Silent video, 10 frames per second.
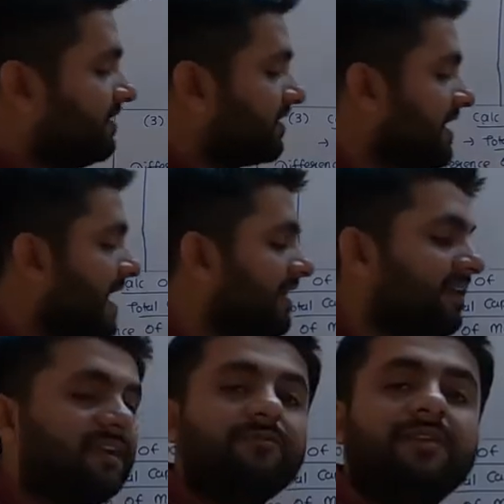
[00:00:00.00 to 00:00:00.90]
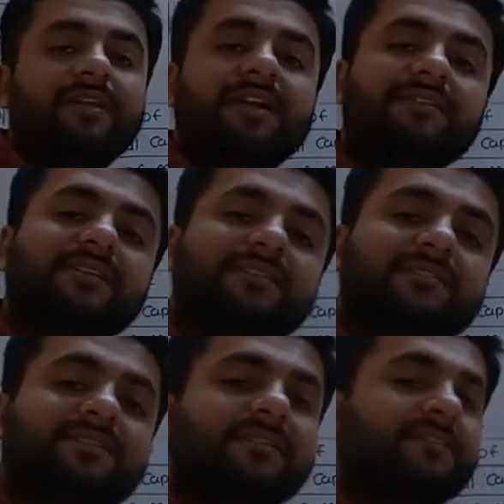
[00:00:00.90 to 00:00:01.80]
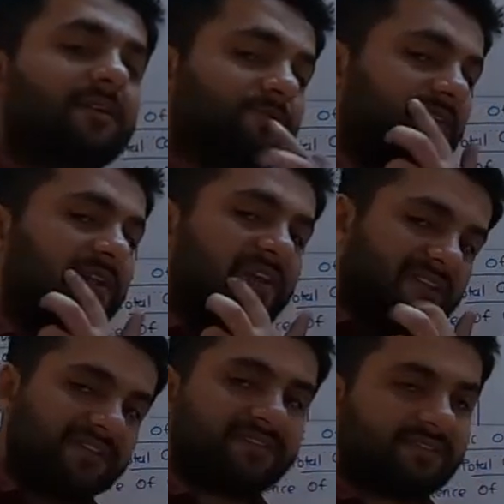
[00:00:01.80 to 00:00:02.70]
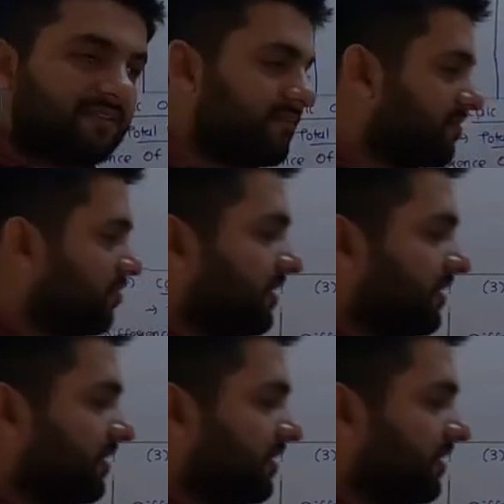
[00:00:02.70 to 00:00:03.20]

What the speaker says: Here directly you will get 66,067.